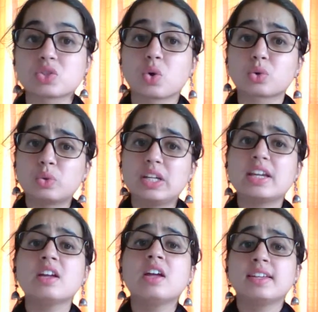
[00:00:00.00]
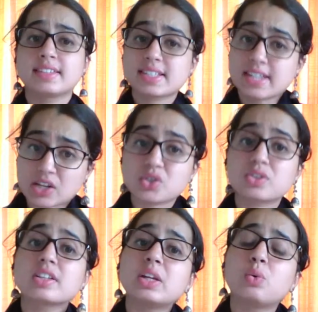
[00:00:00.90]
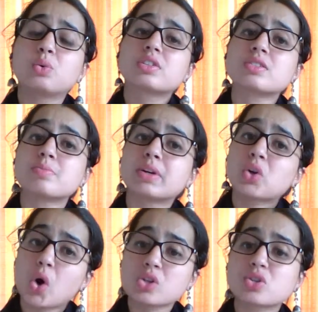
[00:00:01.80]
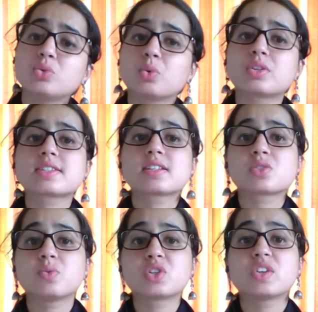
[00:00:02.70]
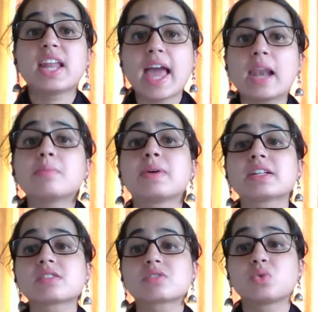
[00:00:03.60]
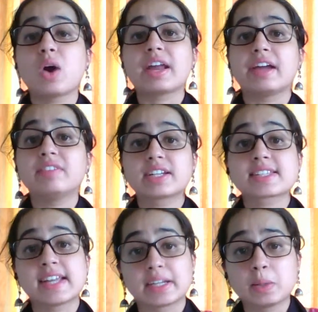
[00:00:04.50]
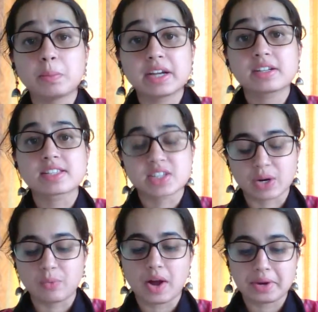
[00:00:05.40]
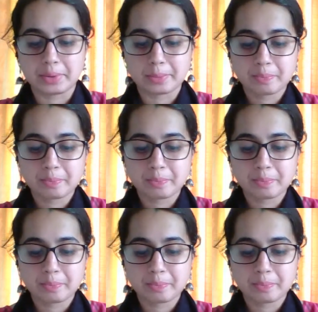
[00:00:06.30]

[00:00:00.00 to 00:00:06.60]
not only the statutory notice but also notices which will help us to arrive at a settlement, is required.